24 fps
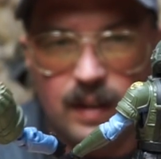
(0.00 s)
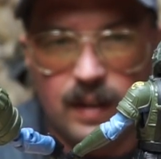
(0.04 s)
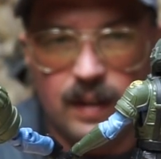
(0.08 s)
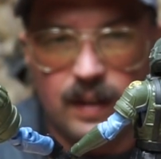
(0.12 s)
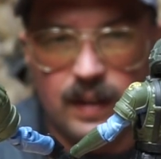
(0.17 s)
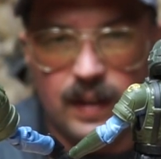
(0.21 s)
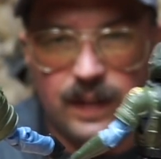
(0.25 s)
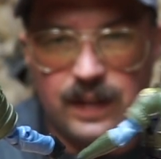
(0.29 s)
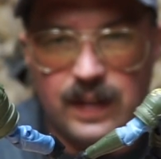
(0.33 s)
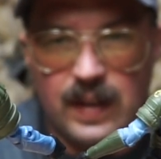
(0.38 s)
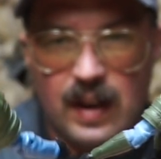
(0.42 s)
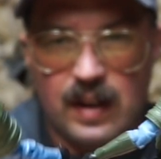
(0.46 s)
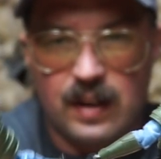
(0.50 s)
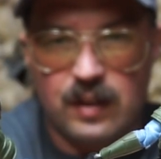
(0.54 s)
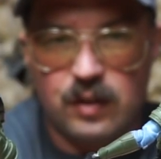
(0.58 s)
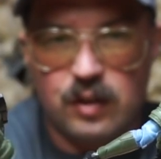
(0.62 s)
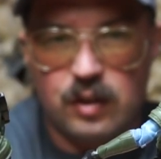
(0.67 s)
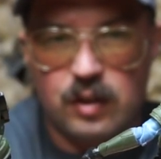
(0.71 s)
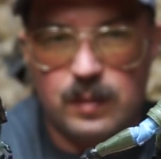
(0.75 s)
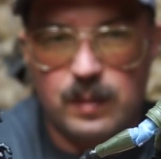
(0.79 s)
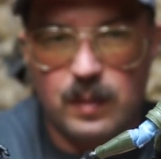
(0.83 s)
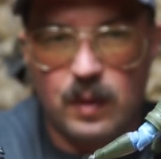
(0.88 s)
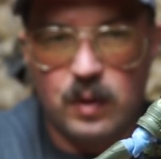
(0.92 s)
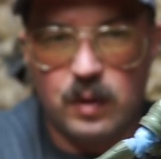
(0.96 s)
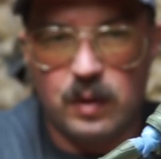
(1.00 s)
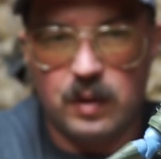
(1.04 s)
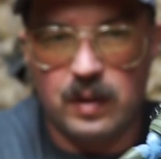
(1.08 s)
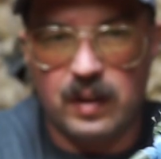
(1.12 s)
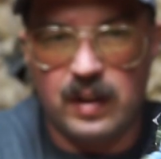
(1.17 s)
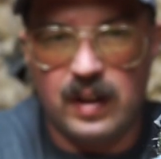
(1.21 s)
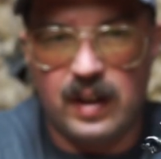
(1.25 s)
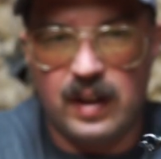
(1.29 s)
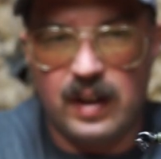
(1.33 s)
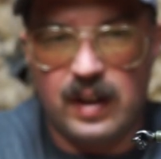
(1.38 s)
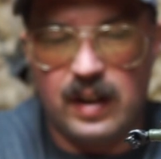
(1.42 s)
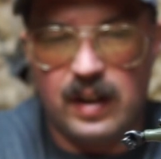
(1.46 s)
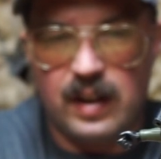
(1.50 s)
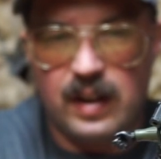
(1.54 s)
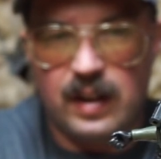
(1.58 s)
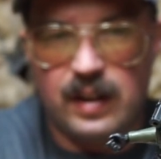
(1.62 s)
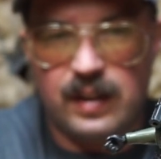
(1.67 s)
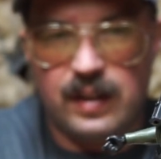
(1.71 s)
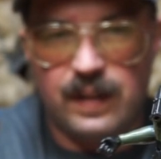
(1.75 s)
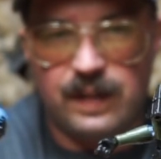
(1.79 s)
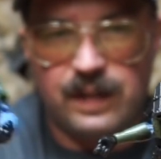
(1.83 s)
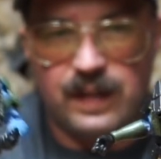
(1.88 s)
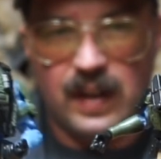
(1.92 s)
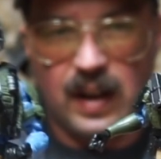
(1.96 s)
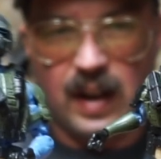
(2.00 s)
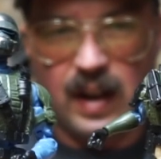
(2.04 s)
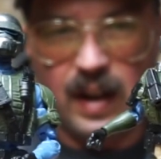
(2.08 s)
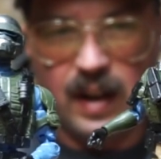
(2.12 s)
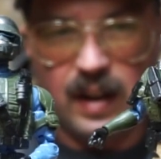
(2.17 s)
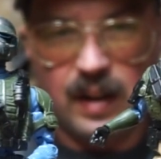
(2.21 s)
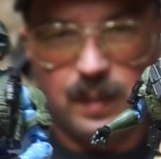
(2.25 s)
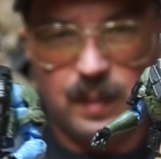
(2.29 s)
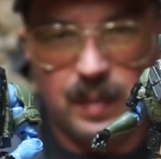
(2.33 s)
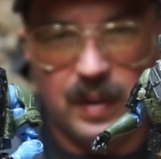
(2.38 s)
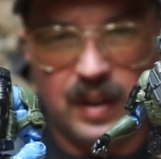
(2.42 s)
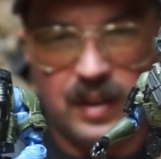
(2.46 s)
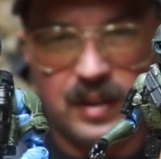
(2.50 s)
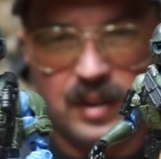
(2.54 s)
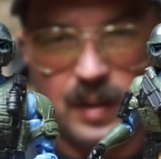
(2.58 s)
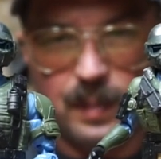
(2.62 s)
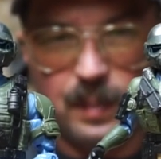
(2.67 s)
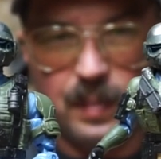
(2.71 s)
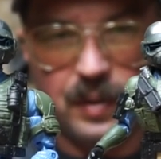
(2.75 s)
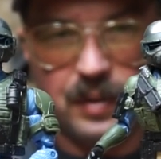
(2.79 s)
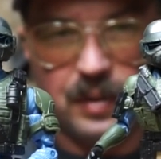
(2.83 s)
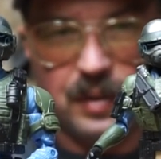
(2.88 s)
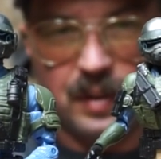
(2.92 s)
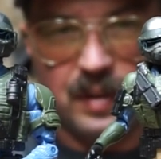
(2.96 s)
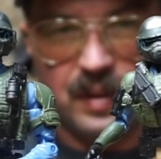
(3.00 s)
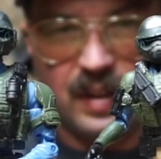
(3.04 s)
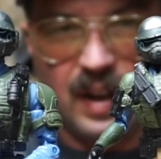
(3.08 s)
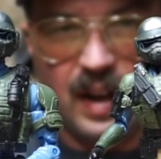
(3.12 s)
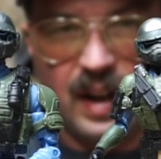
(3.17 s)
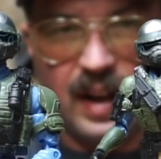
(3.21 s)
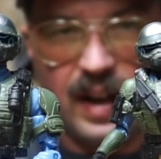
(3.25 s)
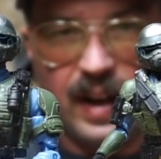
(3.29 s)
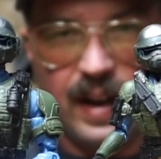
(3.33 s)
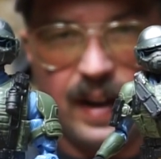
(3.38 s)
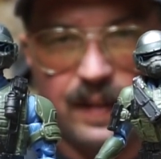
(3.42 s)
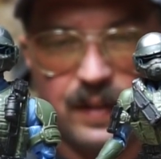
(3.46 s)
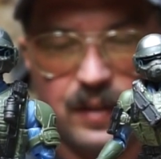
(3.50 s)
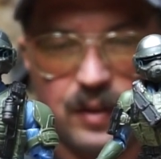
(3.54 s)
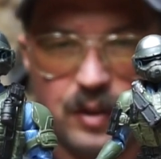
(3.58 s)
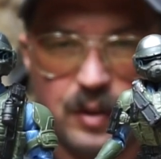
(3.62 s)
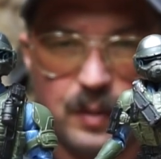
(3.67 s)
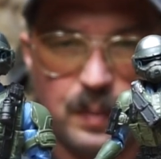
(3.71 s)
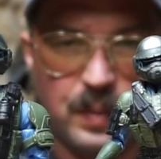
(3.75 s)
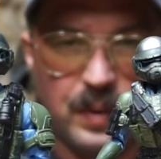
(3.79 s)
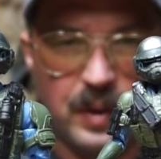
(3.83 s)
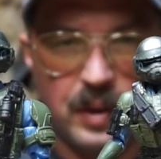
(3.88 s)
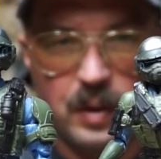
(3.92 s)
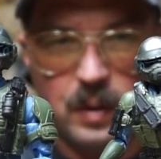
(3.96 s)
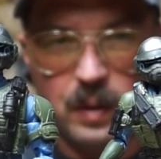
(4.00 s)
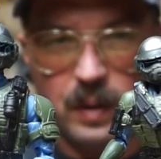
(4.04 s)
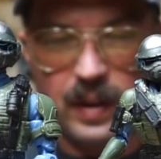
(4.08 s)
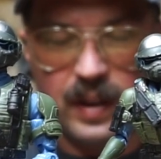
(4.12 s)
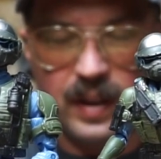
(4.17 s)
They've got a smoke grenade. They've got a place to put their knife, so it's pretty cool.